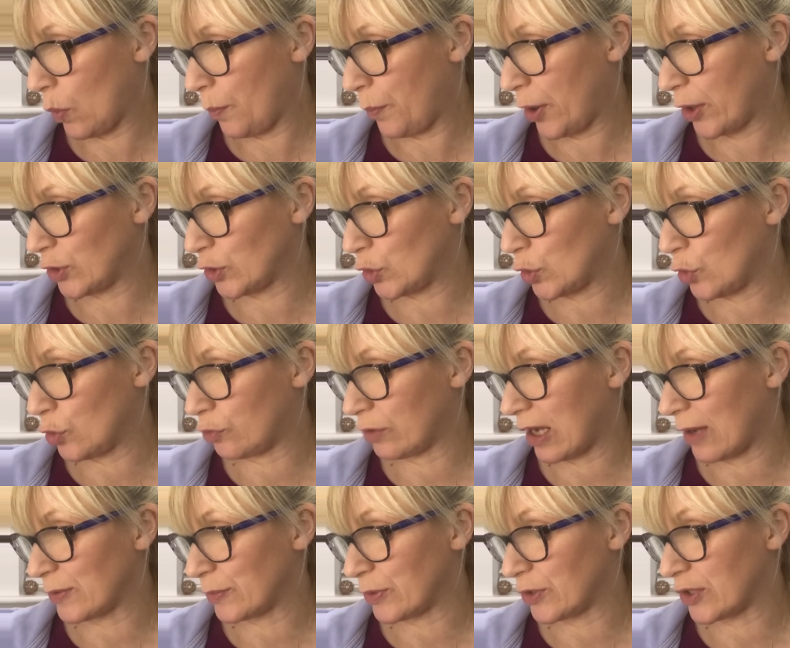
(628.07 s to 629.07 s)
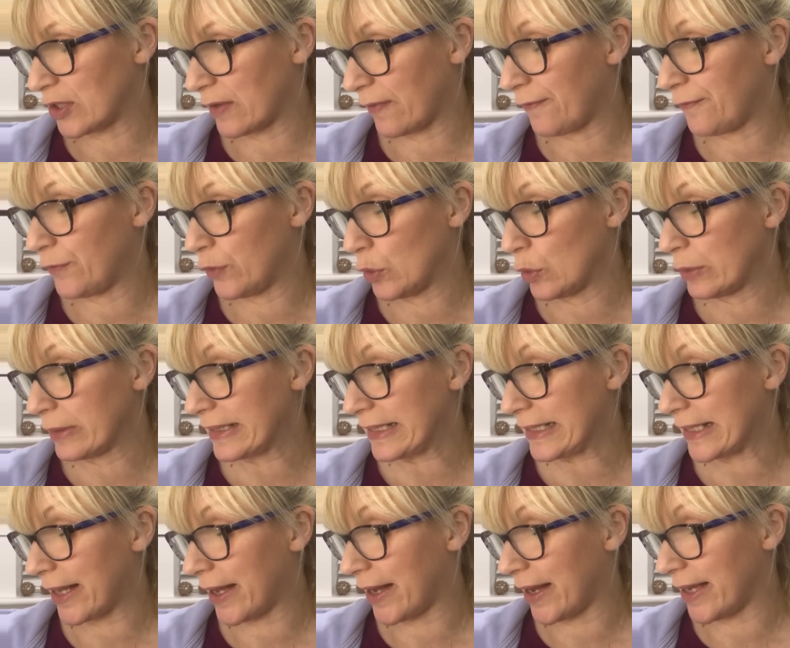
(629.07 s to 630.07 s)
1.2 grams, which is a full
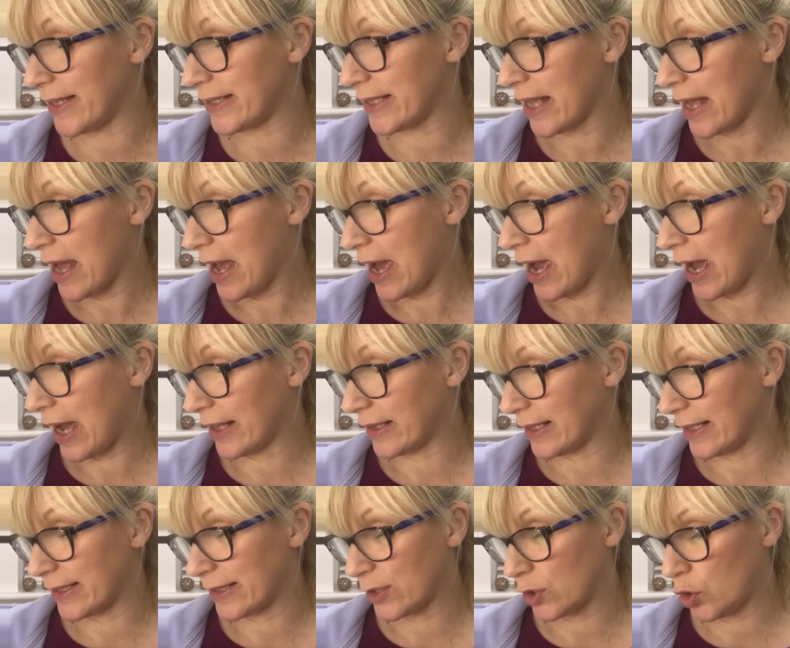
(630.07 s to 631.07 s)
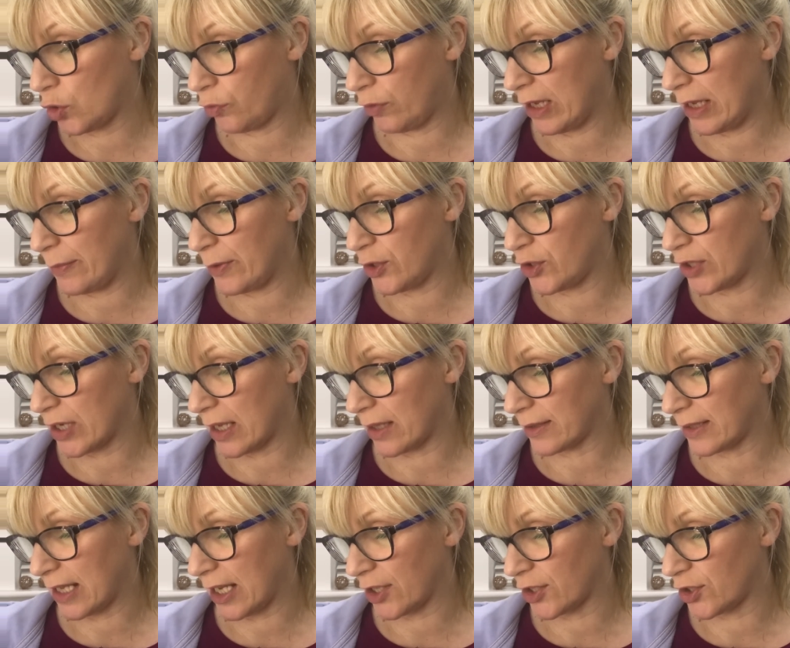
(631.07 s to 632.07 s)
size, and it's creamy
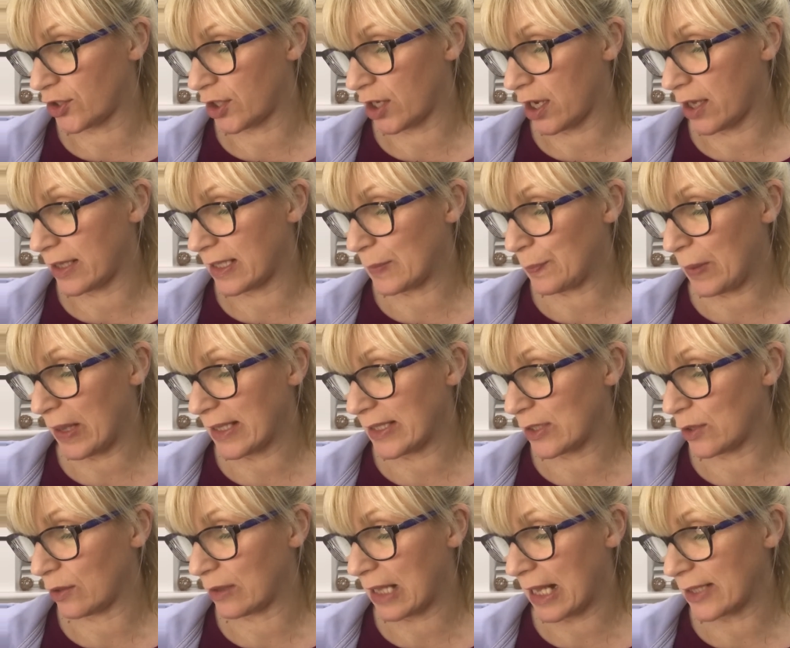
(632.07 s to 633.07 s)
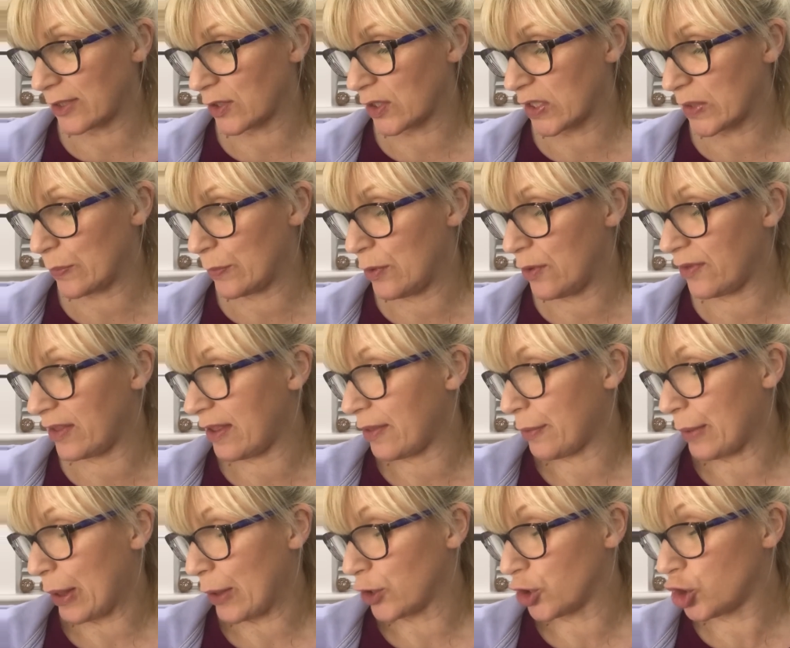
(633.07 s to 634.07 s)
gel texture. This pencil glides on smoothly
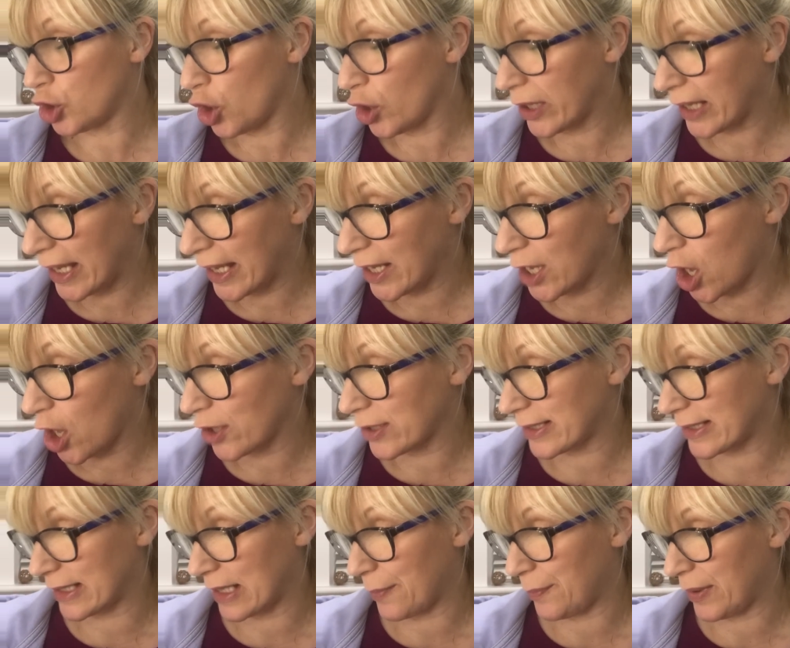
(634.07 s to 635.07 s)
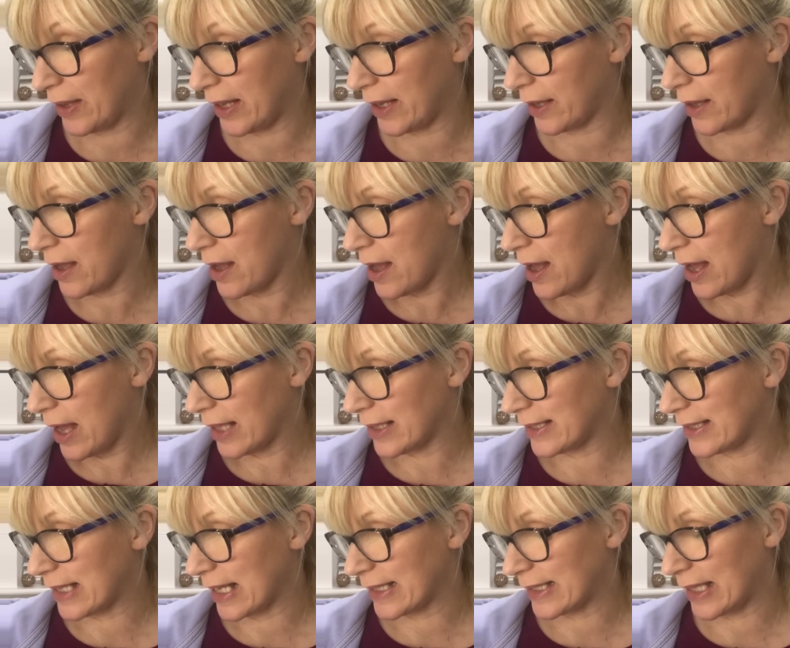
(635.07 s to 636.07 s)
without tugging or skipping,
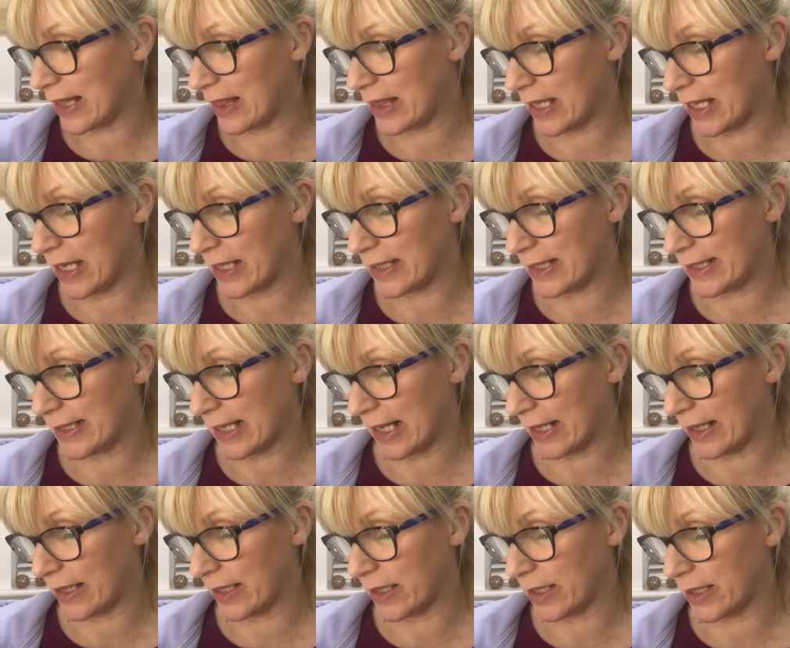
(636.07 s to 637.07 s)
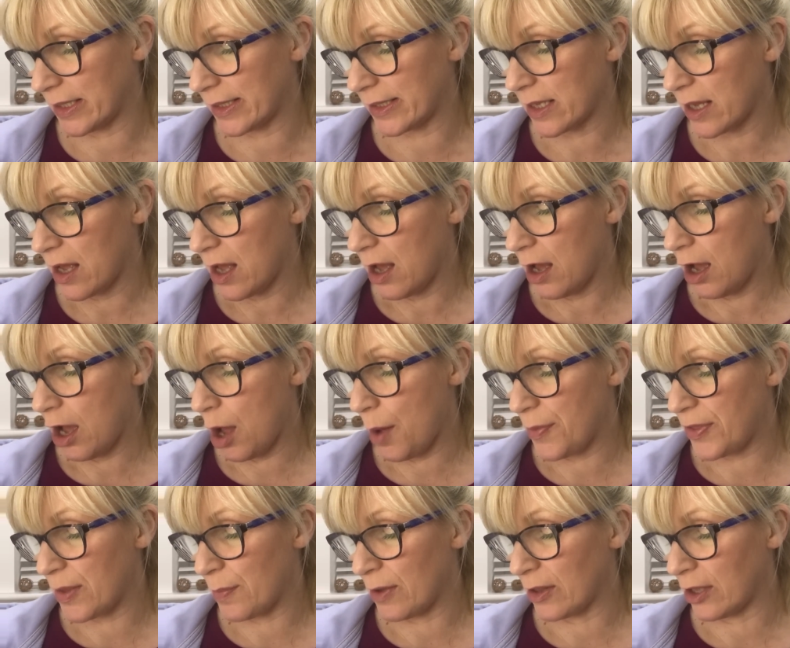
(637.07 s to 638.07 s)
and sets in 30 seconds.
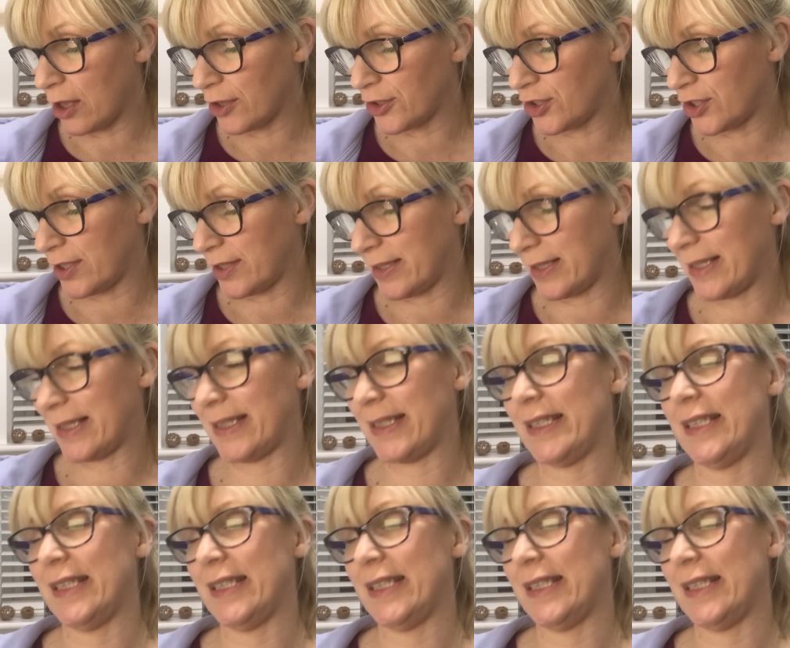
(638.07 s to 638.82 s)
Ophthalmologist